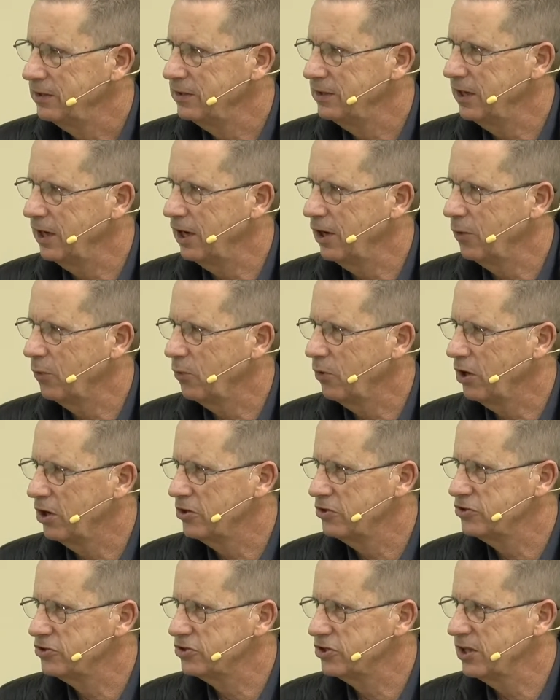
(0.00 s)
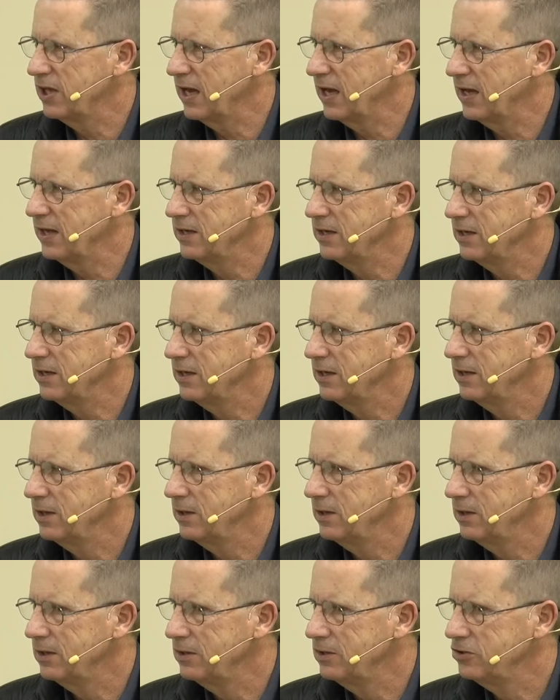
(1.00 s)
There was that
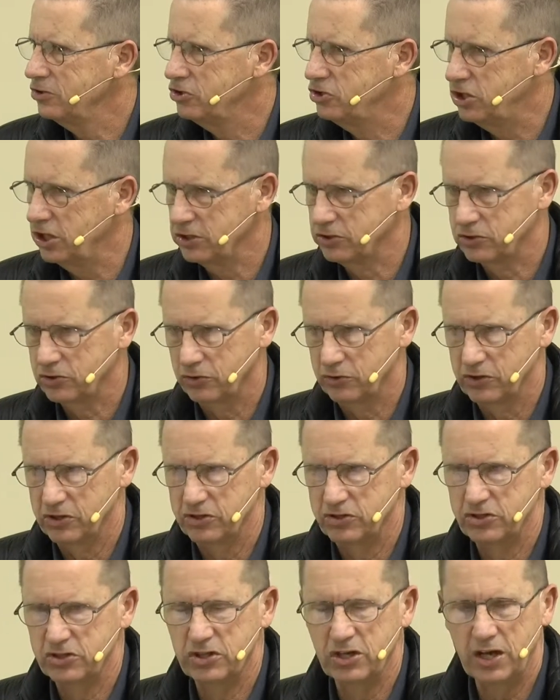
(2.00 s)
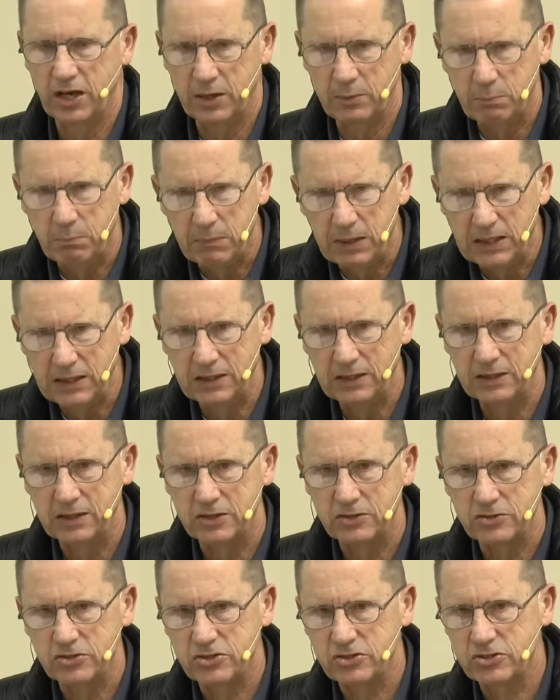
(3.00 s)
gentleness and
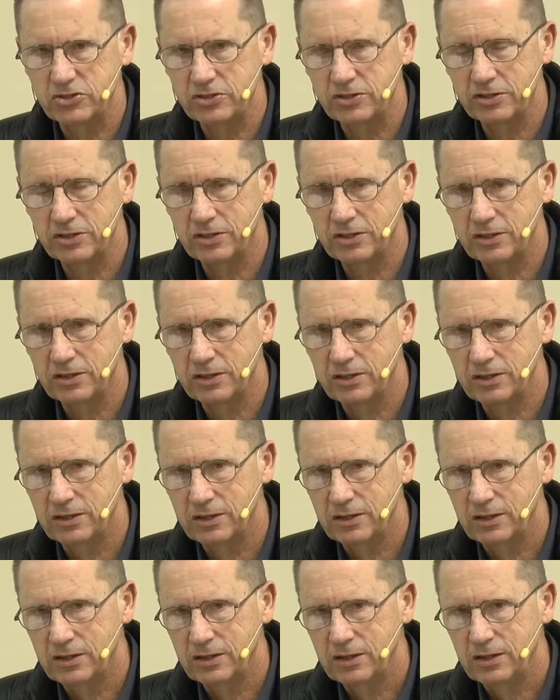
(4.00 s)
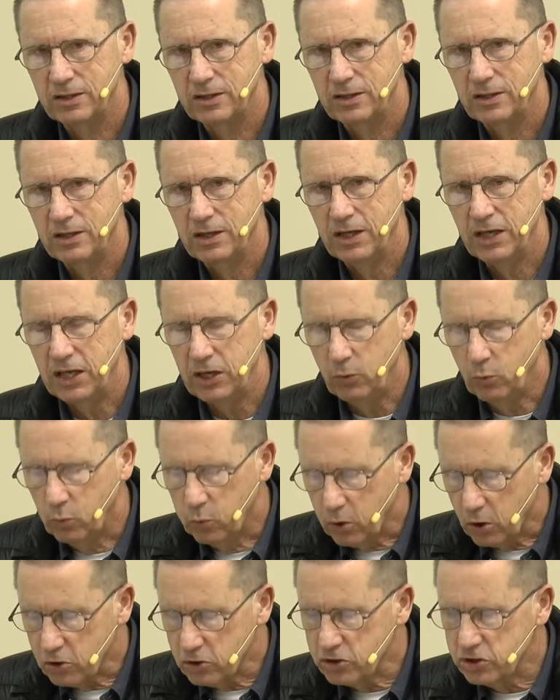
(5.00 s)
meekness. He
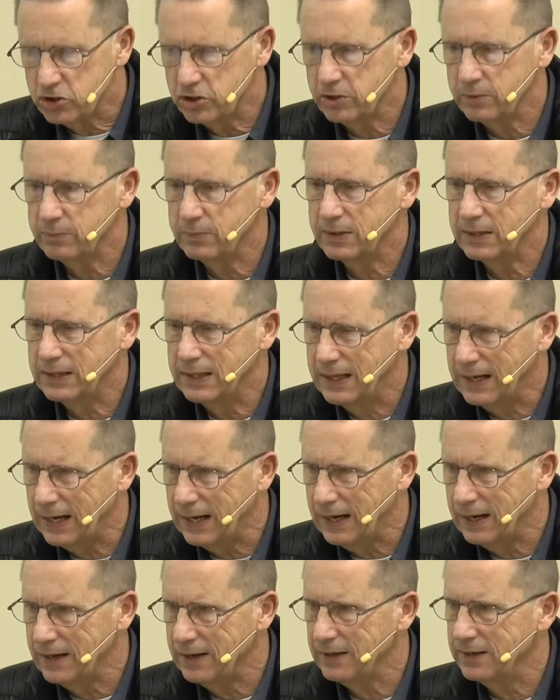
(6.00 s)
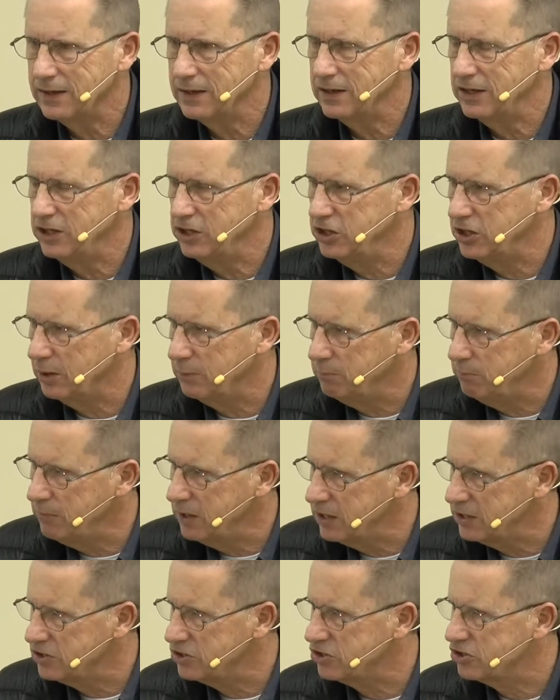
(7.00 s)
worshiped God in the
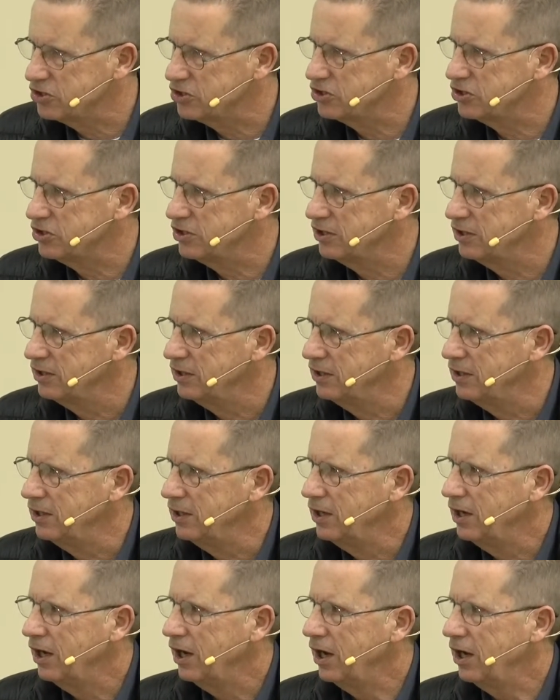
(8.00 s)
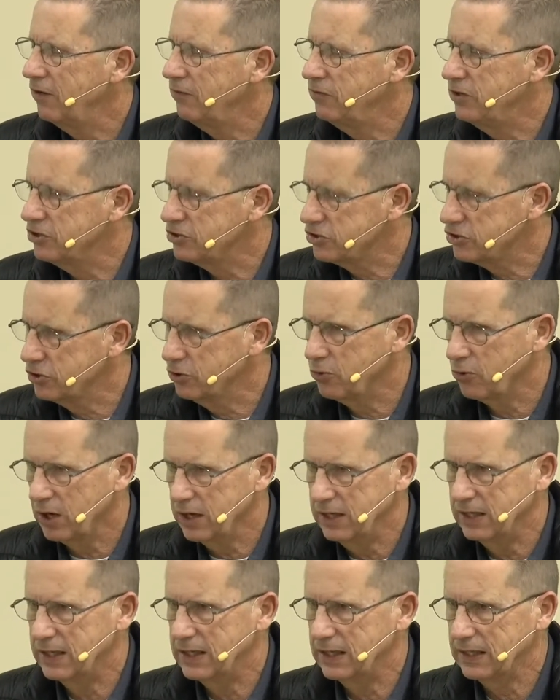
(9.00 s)
midst of this
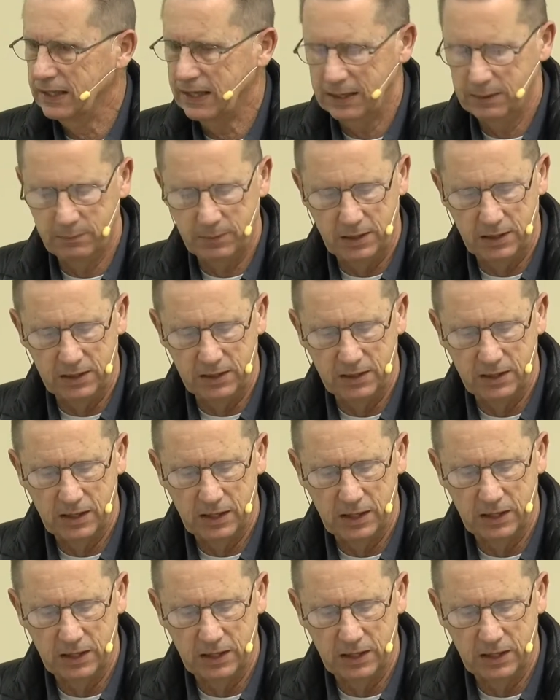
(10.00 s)
great calamity.